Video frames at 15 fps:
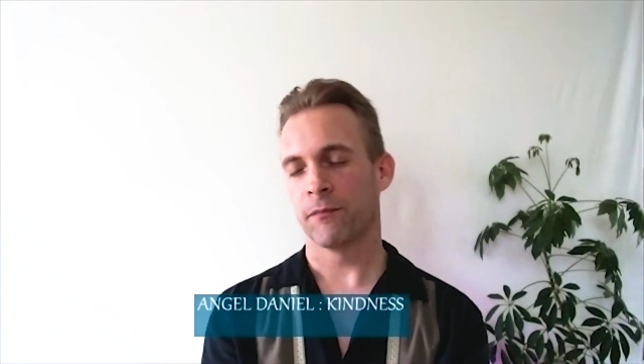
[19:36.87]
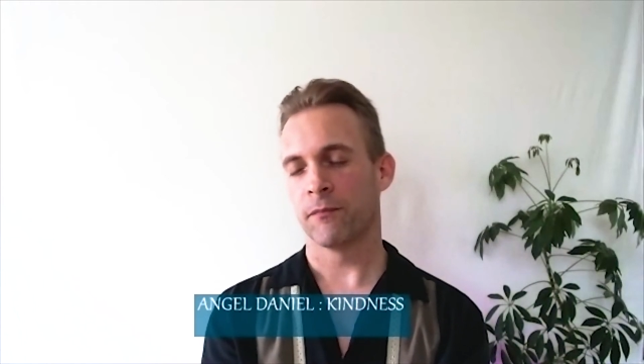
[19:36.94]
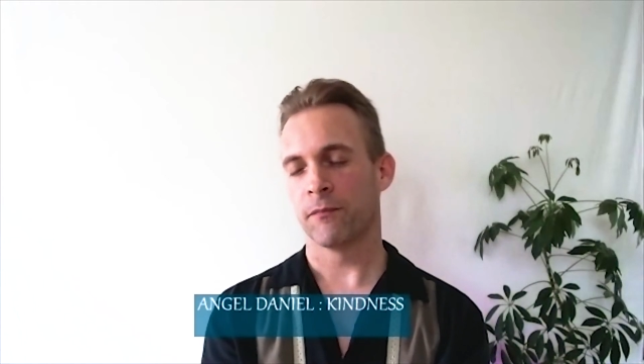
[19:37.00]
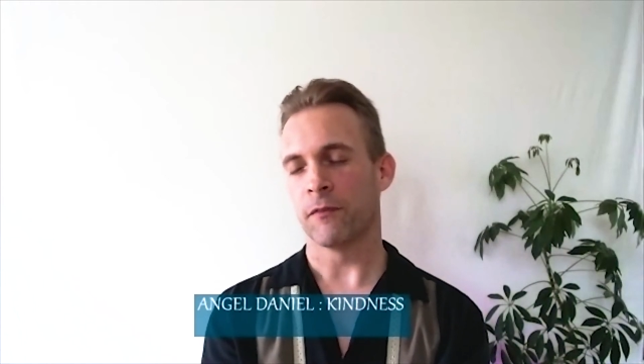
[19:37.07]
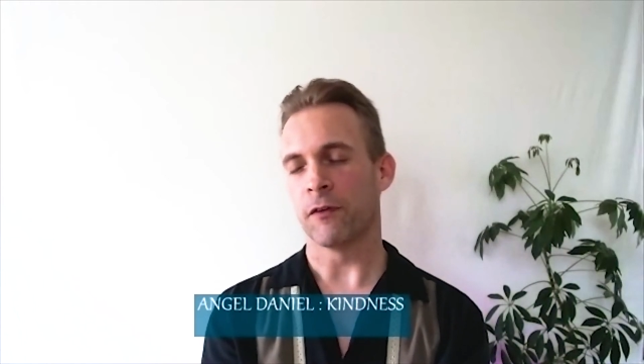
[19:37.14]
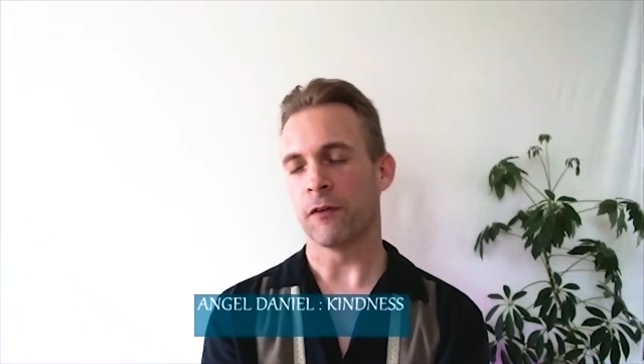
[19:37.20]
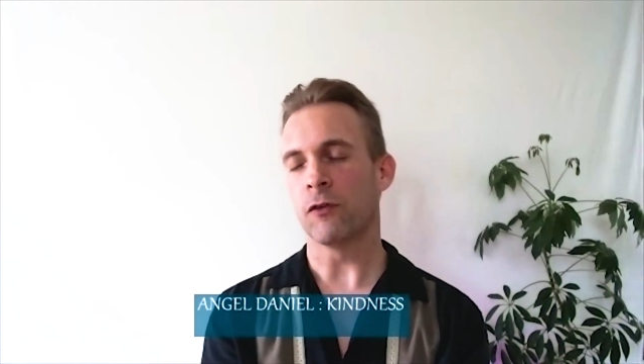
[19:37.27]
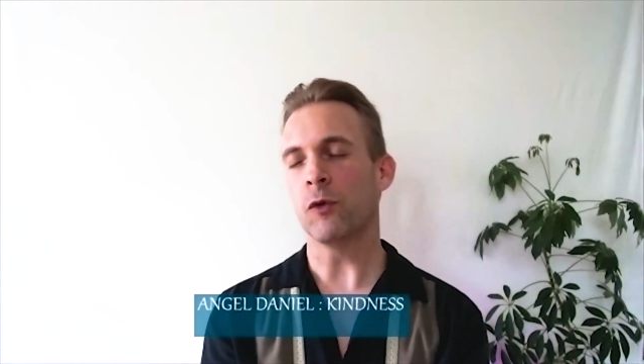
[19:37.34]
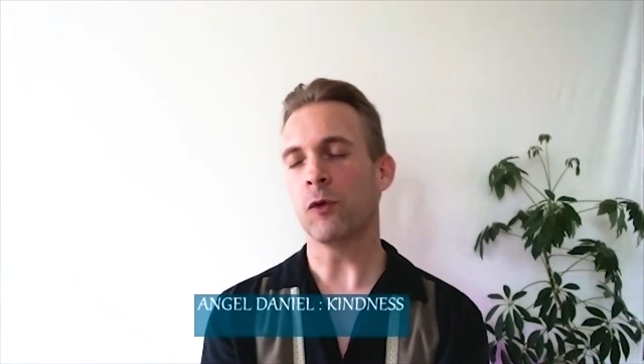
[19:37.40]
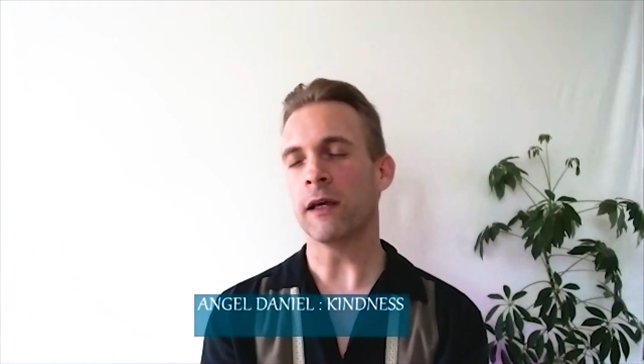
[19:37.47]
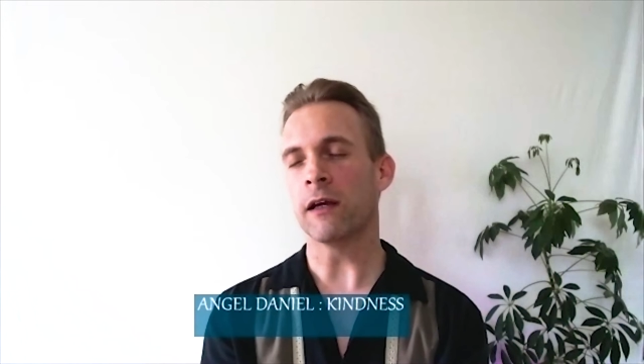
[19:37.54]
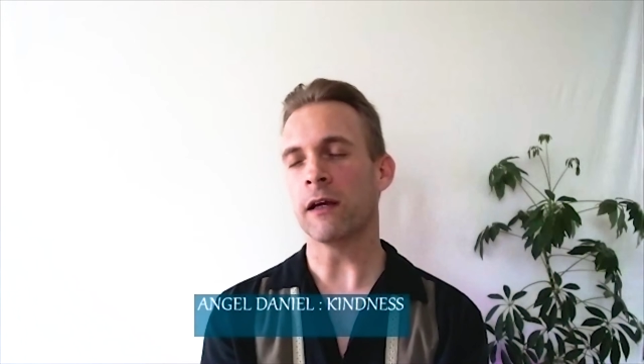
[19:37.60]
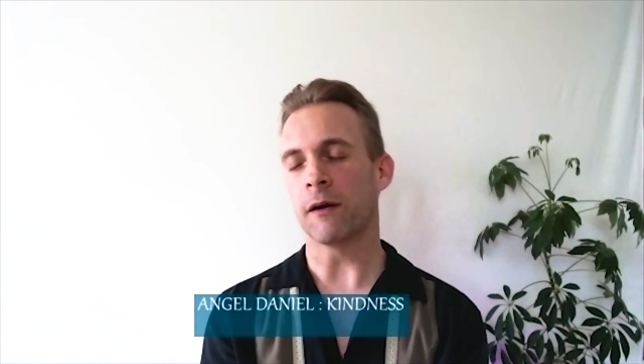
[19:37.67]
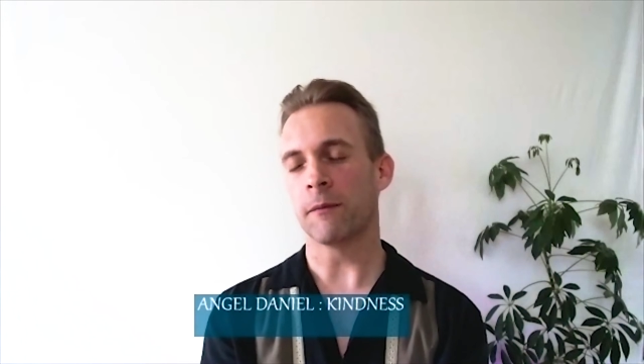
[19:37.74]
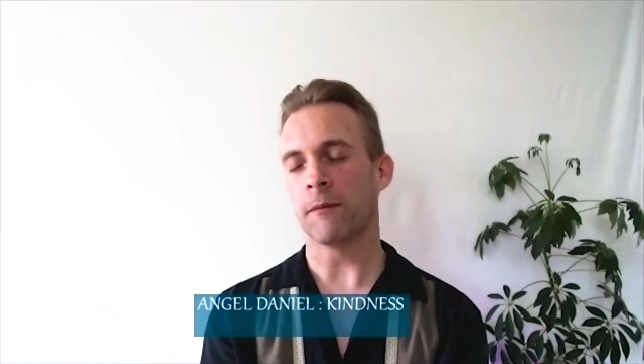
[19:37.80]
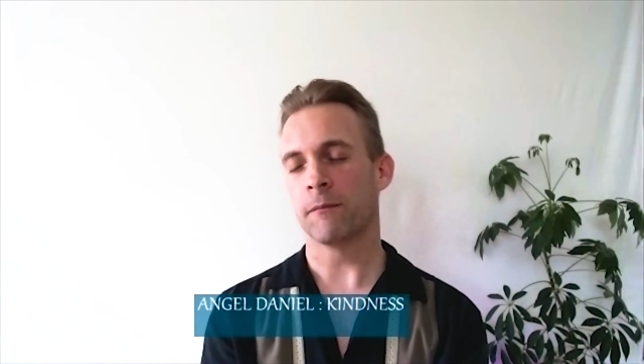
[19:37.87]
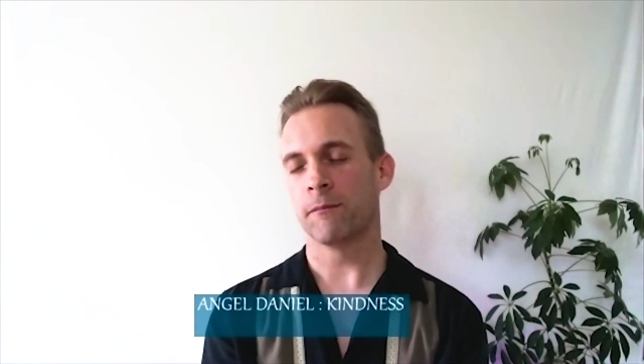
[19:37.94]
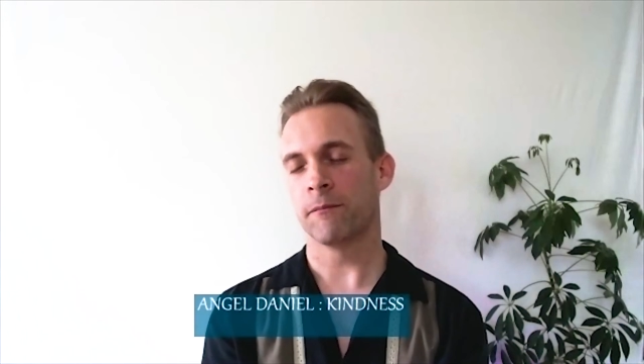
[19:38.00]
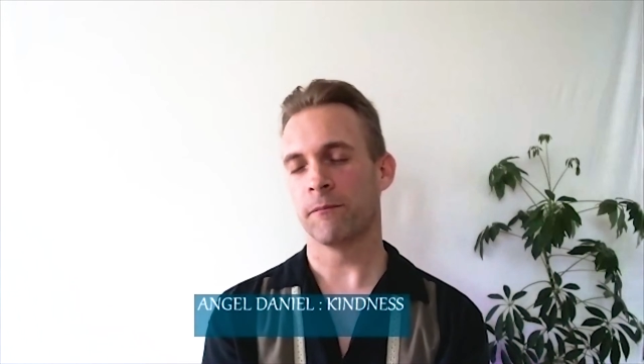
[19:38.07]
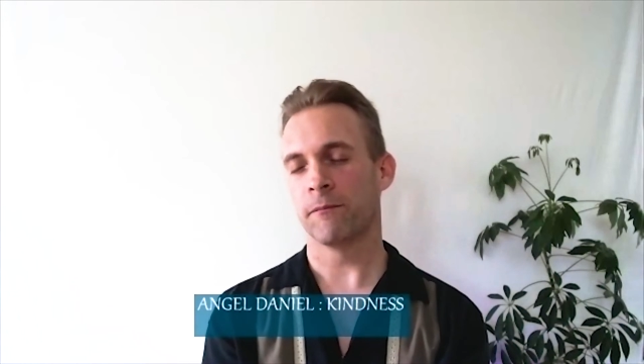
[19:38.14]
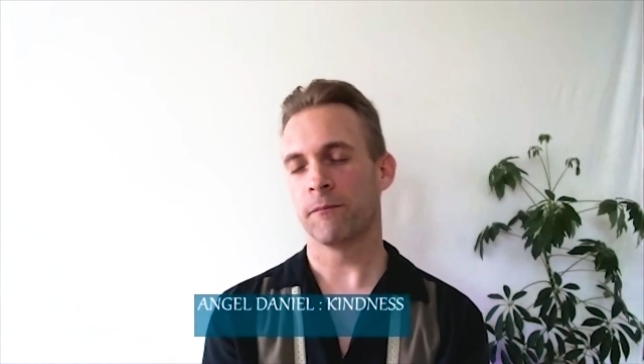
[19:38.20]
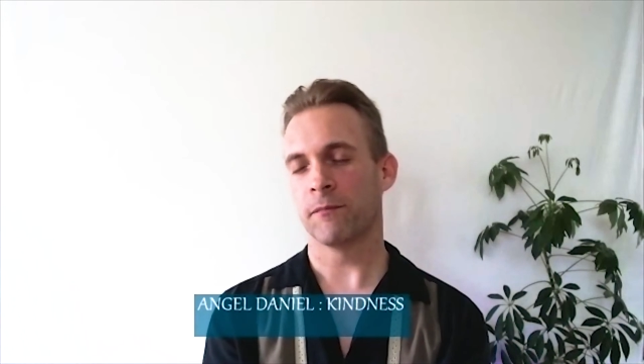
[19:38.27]
of who we are
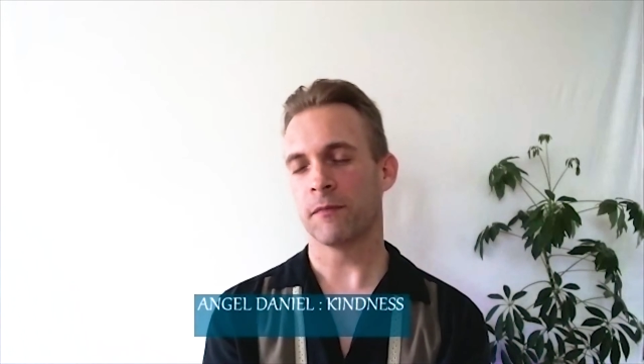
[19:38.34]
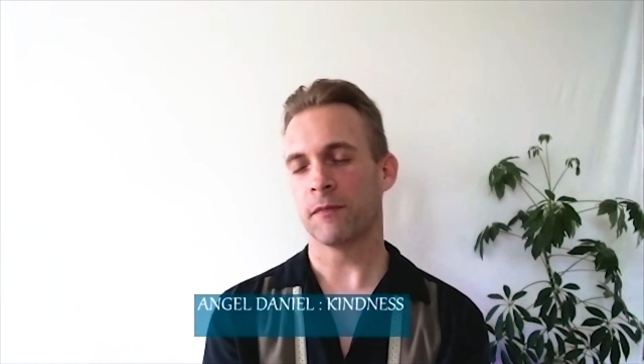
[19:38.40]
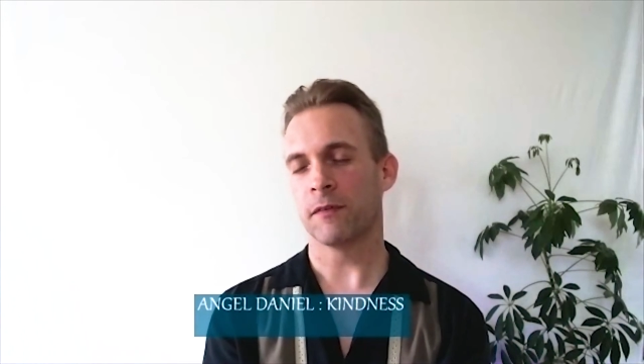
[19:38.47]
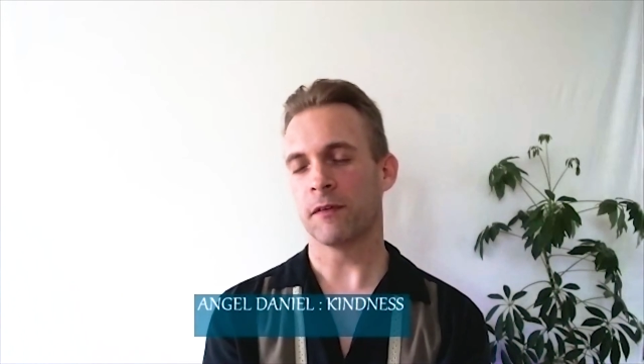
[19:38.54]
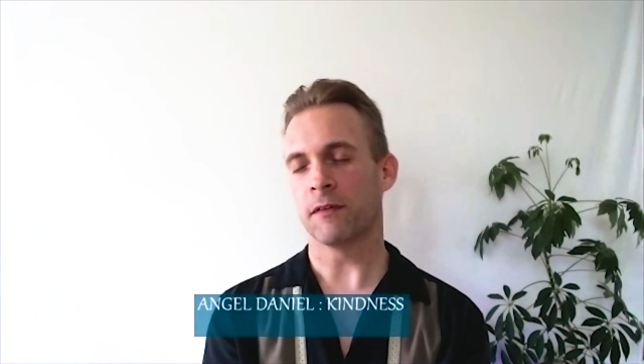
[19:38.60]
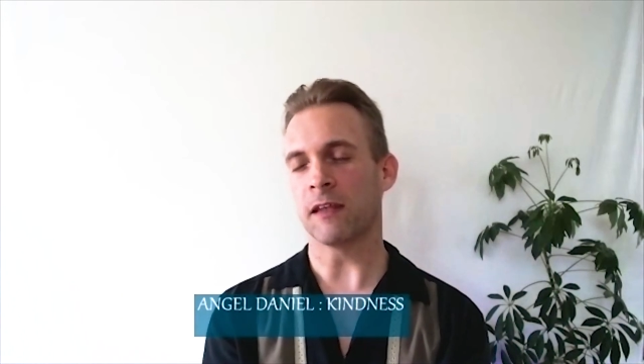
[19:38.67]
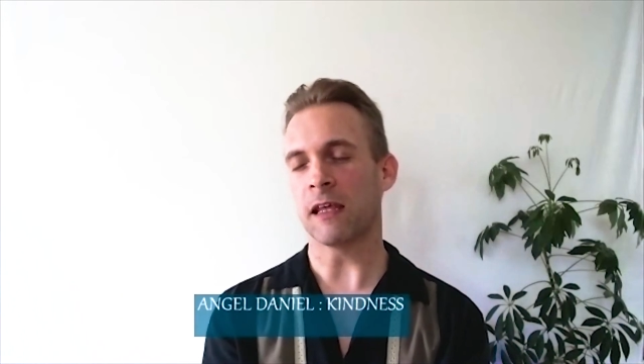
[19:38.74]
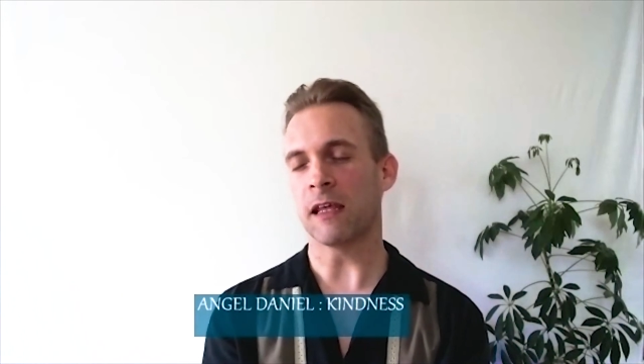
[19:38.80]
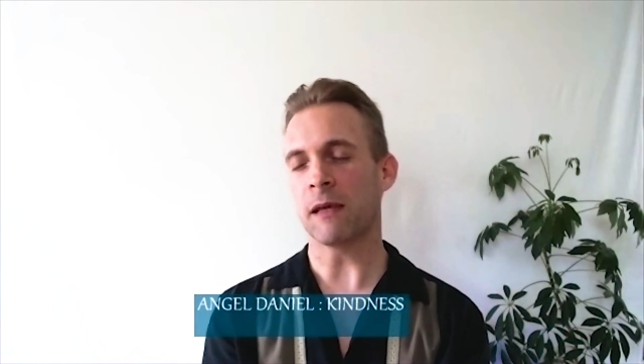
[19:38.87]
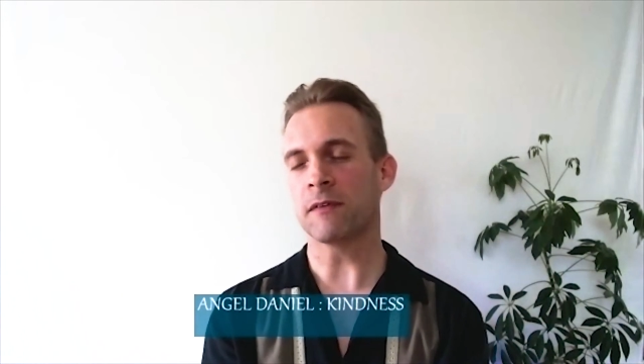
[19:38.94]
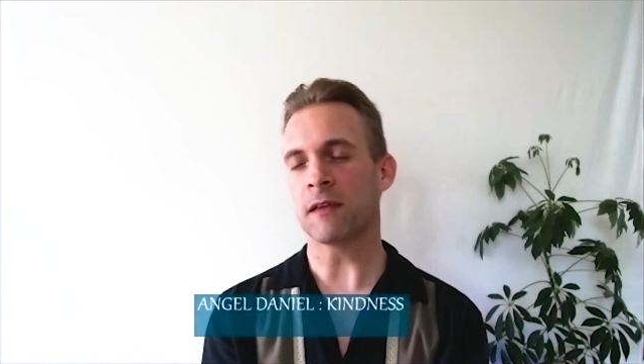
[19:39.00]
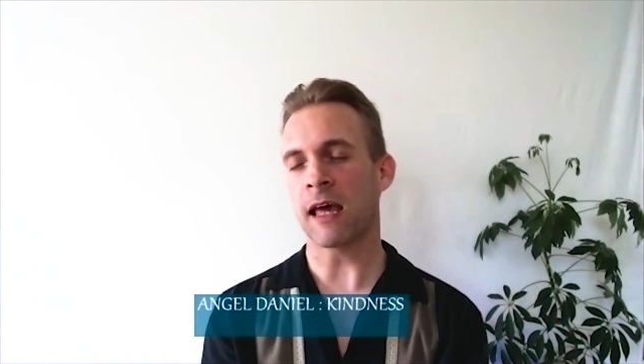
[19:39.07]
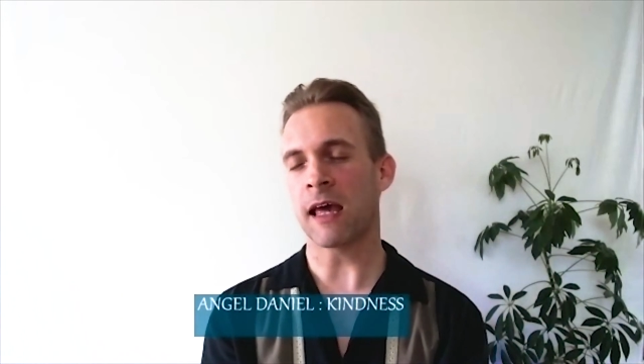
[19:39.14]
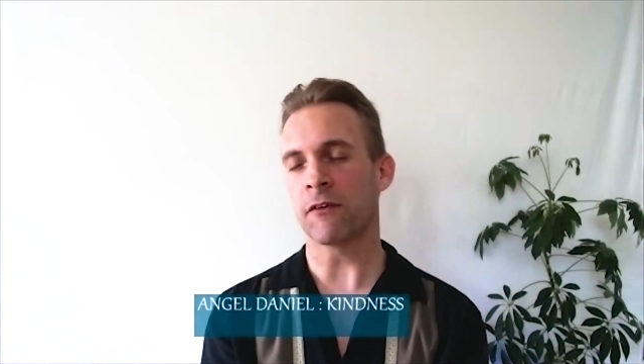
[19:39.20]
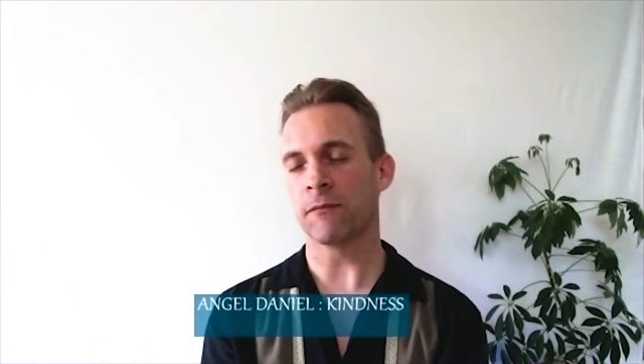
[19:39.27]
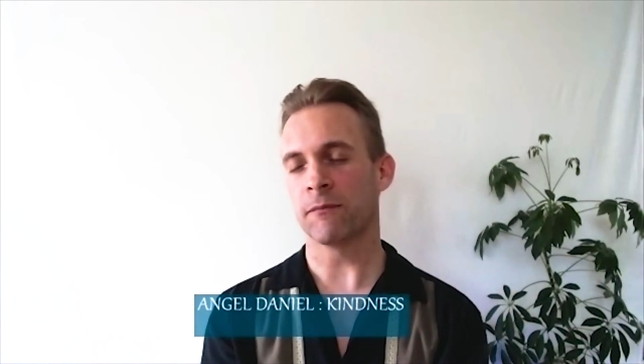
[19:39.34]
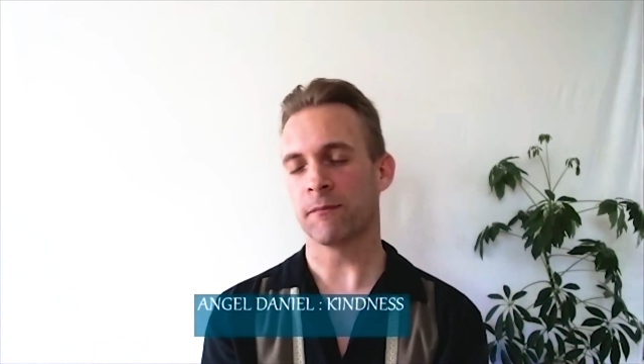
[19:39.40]
deep down.